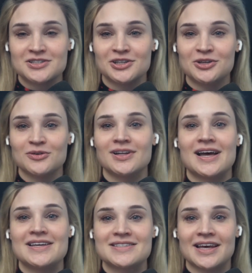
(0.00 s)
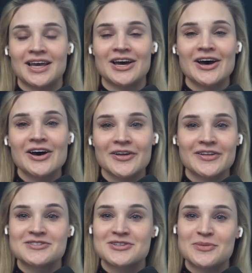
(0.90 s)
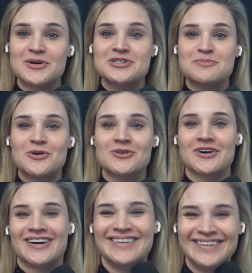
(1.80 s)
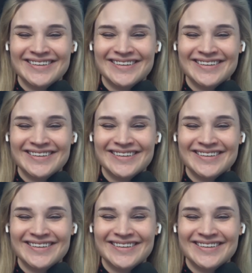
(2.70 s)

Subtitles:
until you realize like, oh, there's so much more